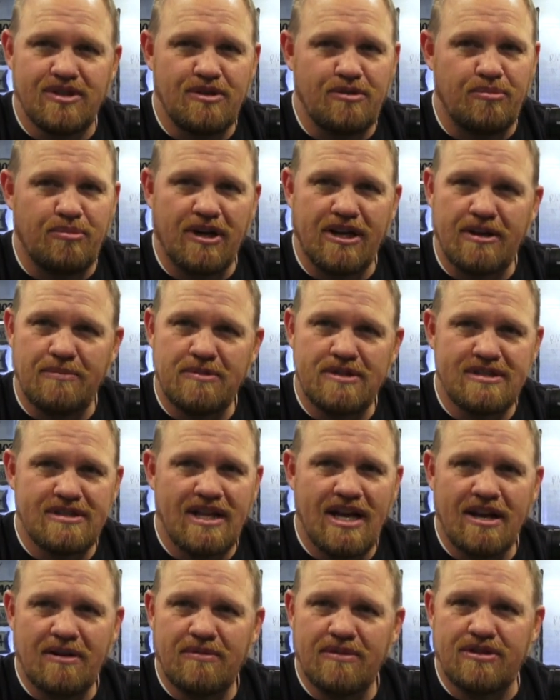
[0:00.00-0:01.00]
dude, pick up the
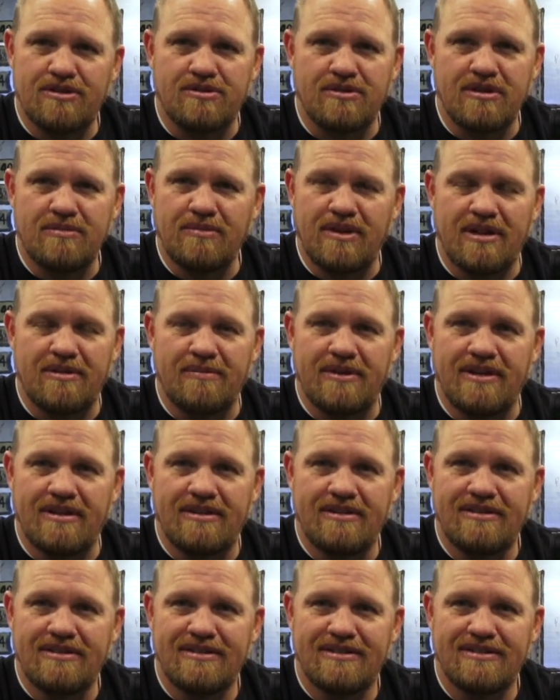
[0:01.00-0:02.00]
slack with the Dreamline,
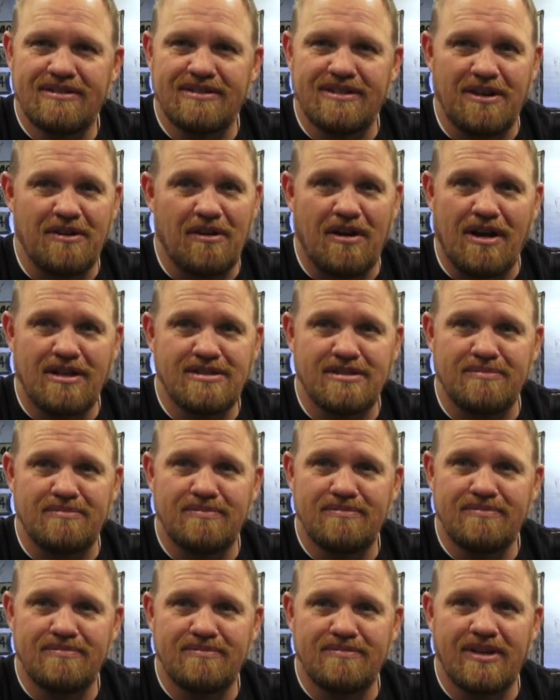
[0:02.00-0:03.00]
man. They're
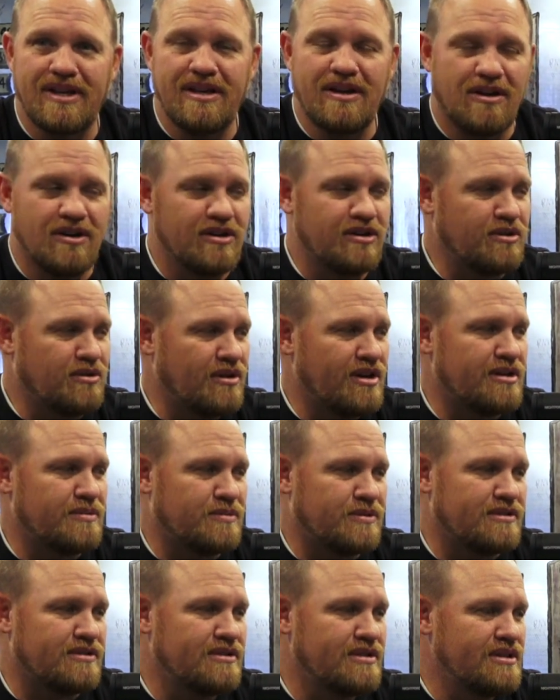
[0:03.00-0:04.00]
awesome. They are
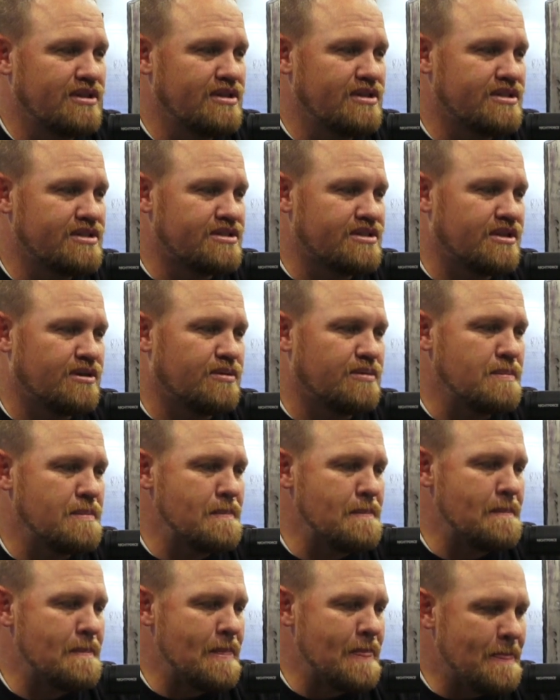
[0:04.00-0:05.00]
incredible. So
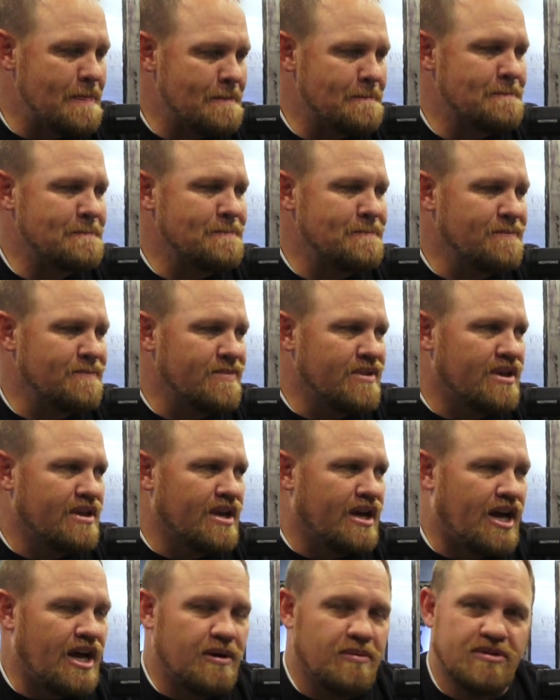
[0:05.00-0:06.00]

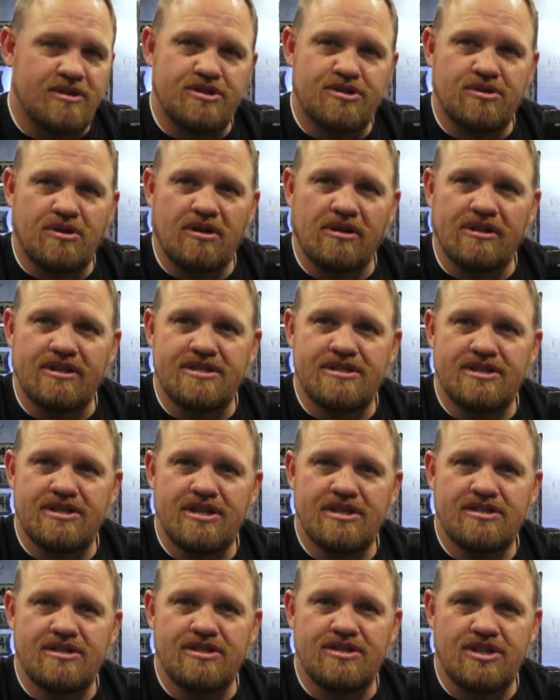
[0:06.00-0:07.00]
I would strongly
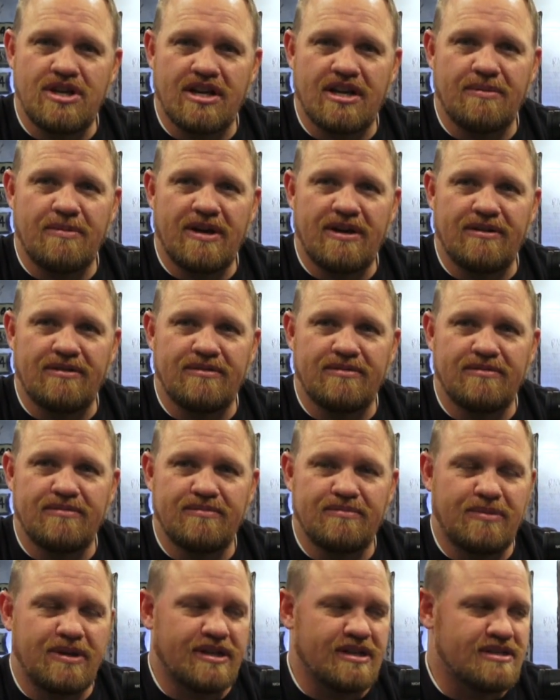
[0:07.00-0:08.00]
suggest you check them out
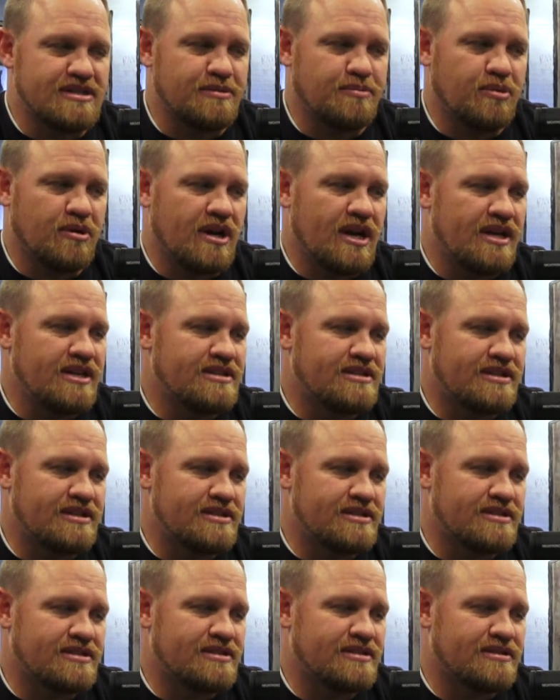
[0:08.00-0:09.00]
because the price
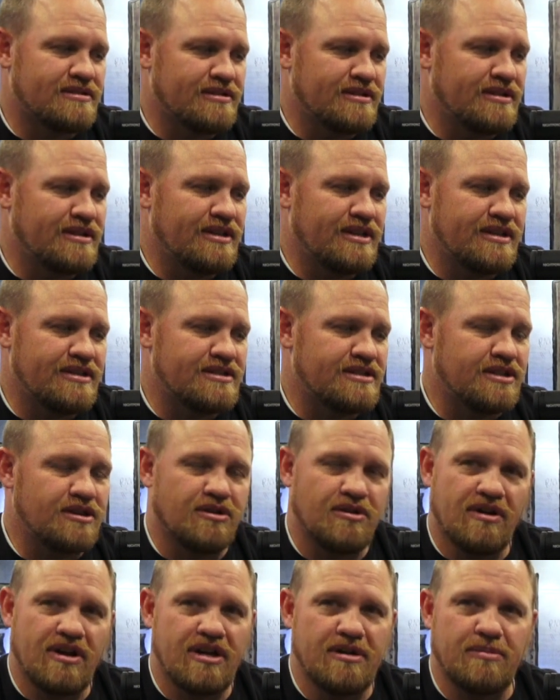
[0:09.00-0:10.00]
is is
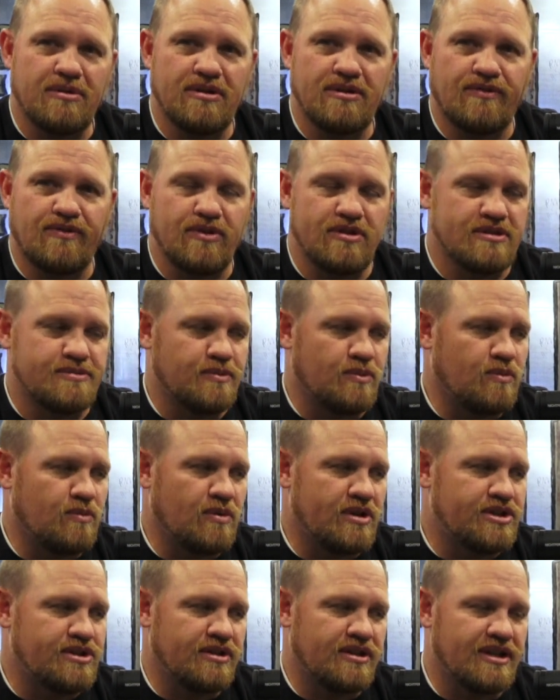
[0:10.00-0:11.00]
incredible for
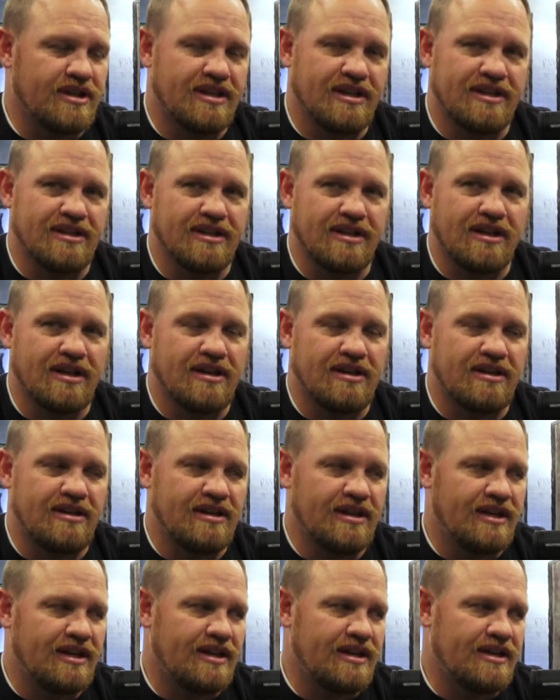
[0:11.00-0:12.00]
what you're getting in the gun,
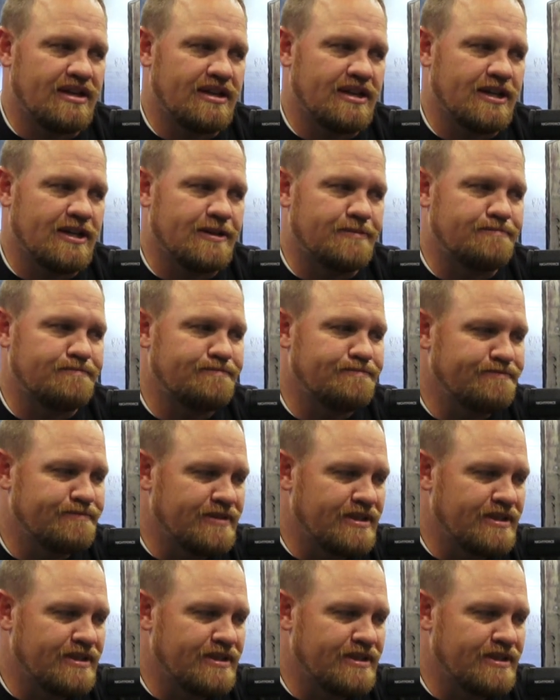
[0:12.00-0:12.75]
and um,